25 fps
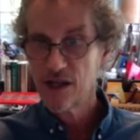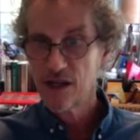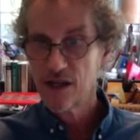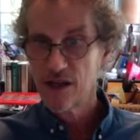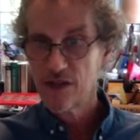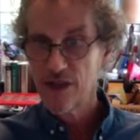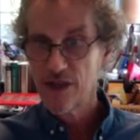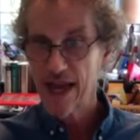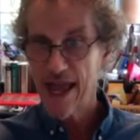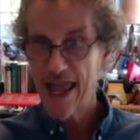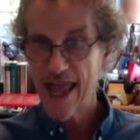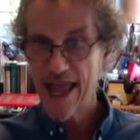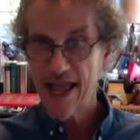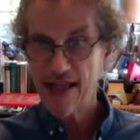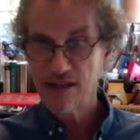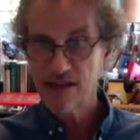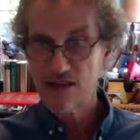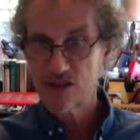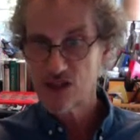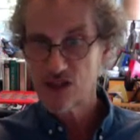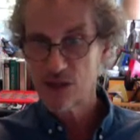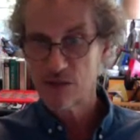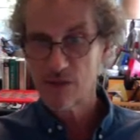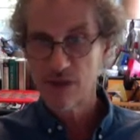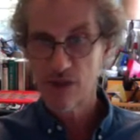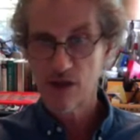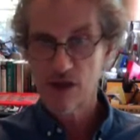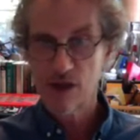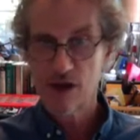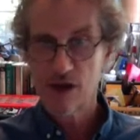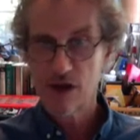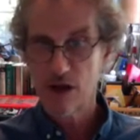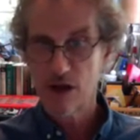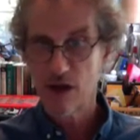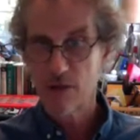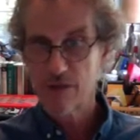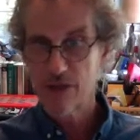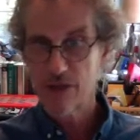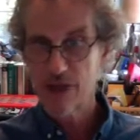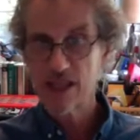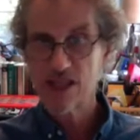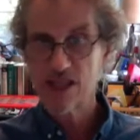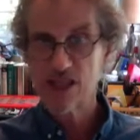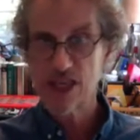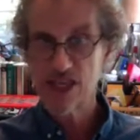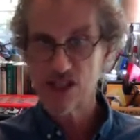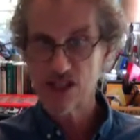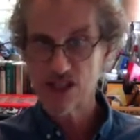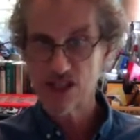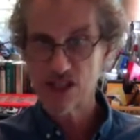that had some of the things
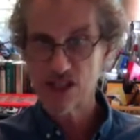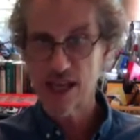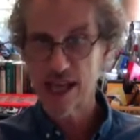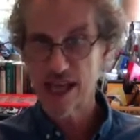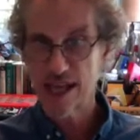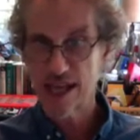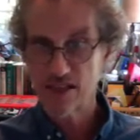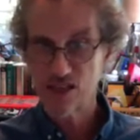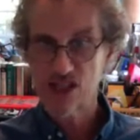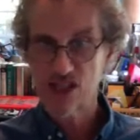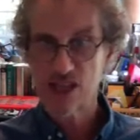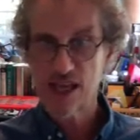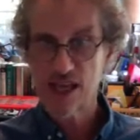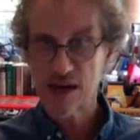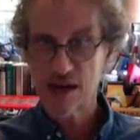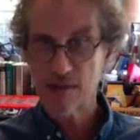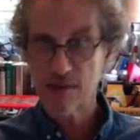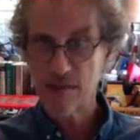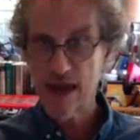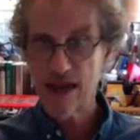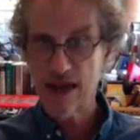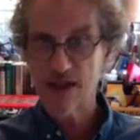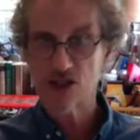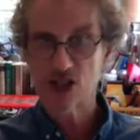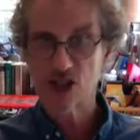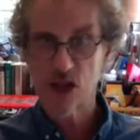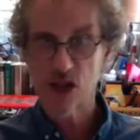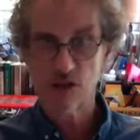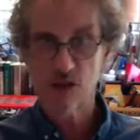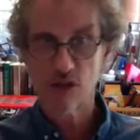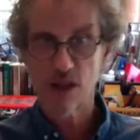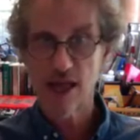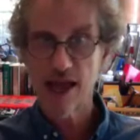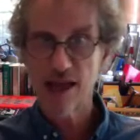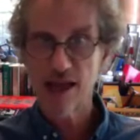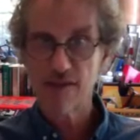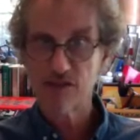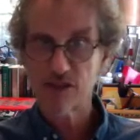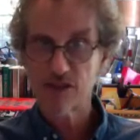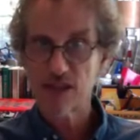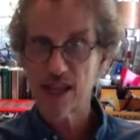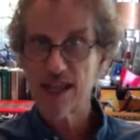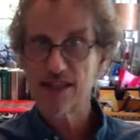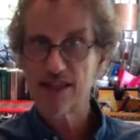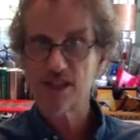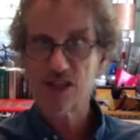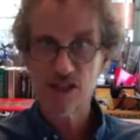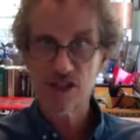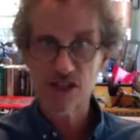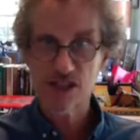he had said about his own life
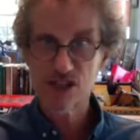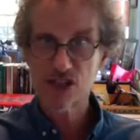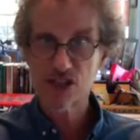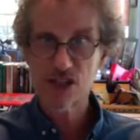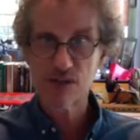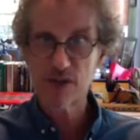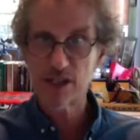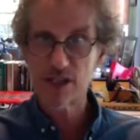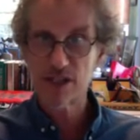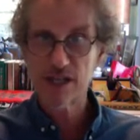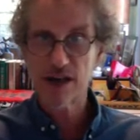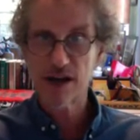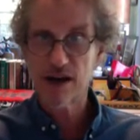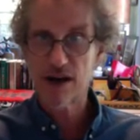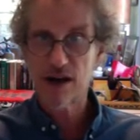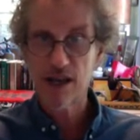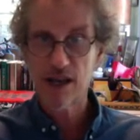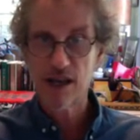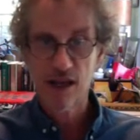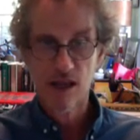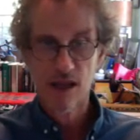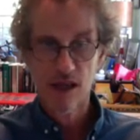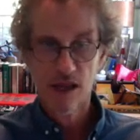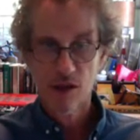led to this cemetery.